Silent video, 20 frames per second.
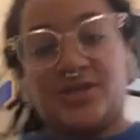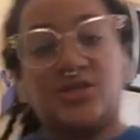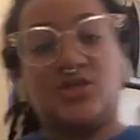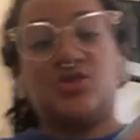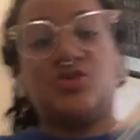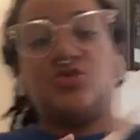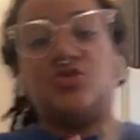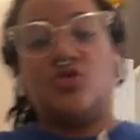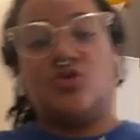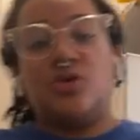
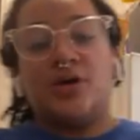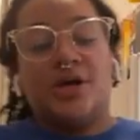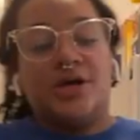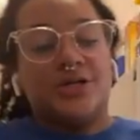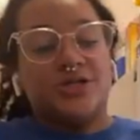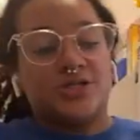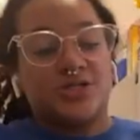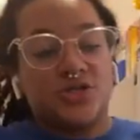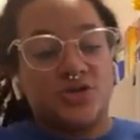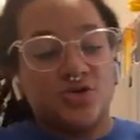new
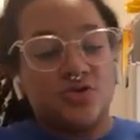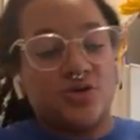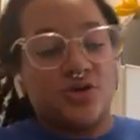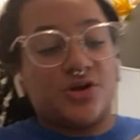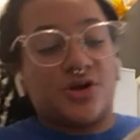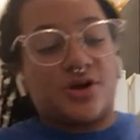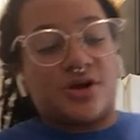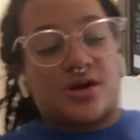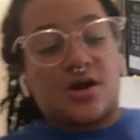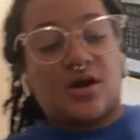to
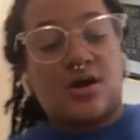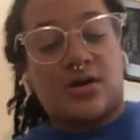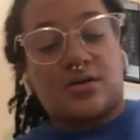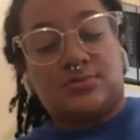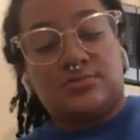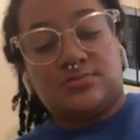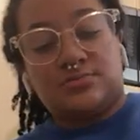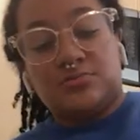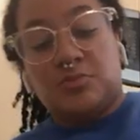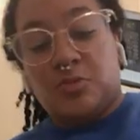your,
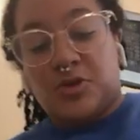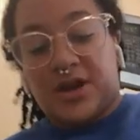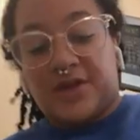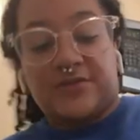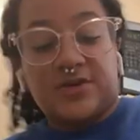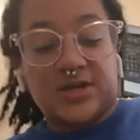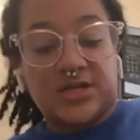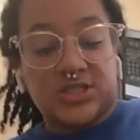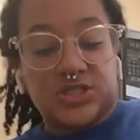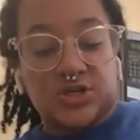
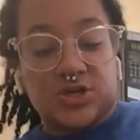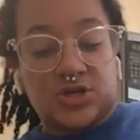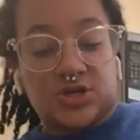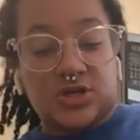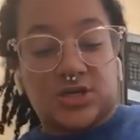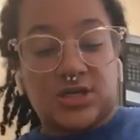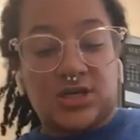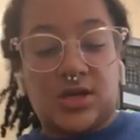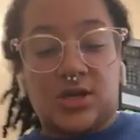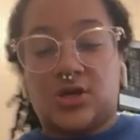whatever it is you're
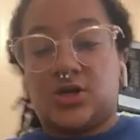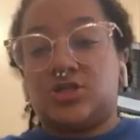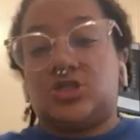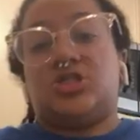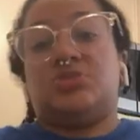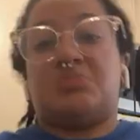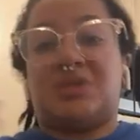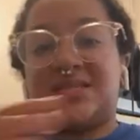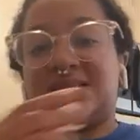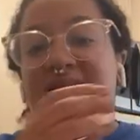cooking, you're
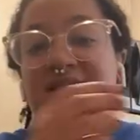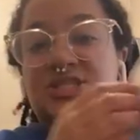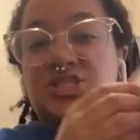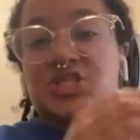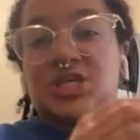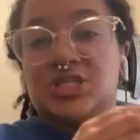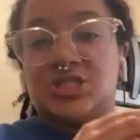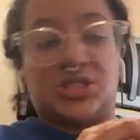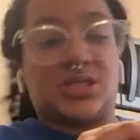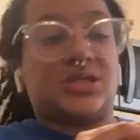just basically
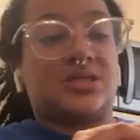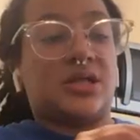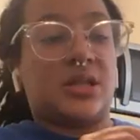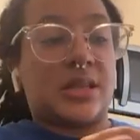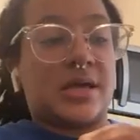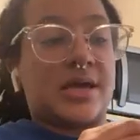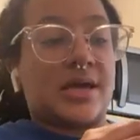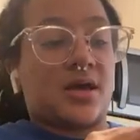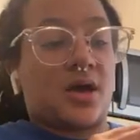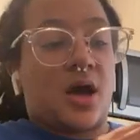changing the,
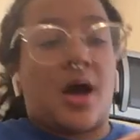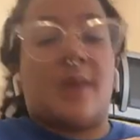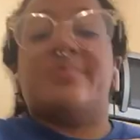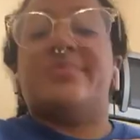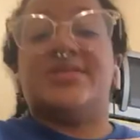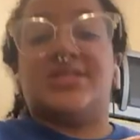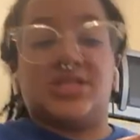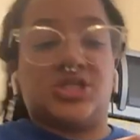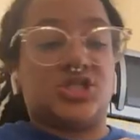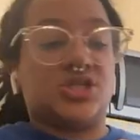like,
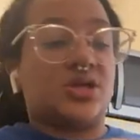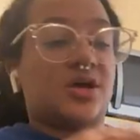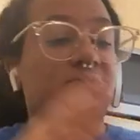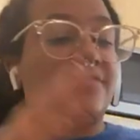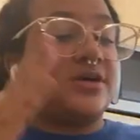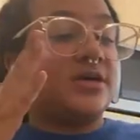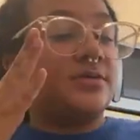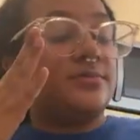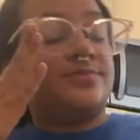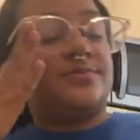composition of
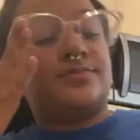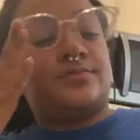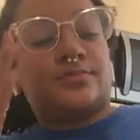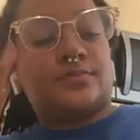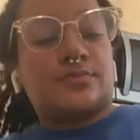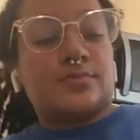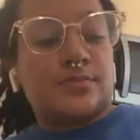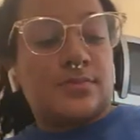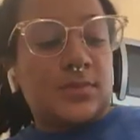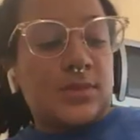
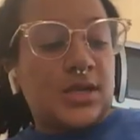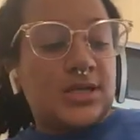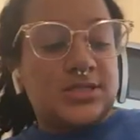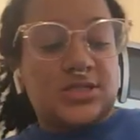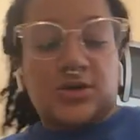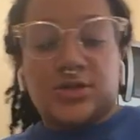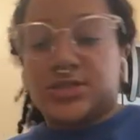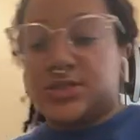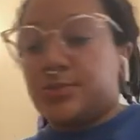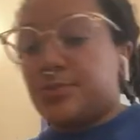it.
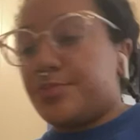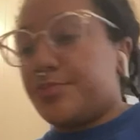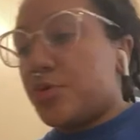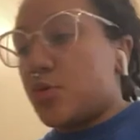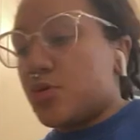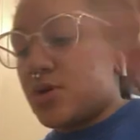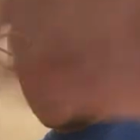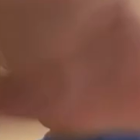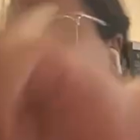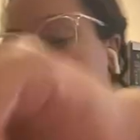So it's
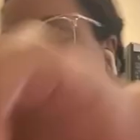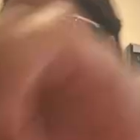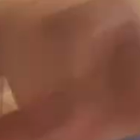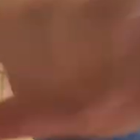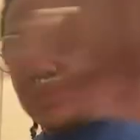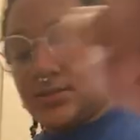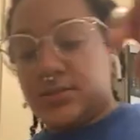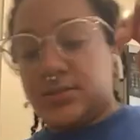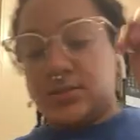important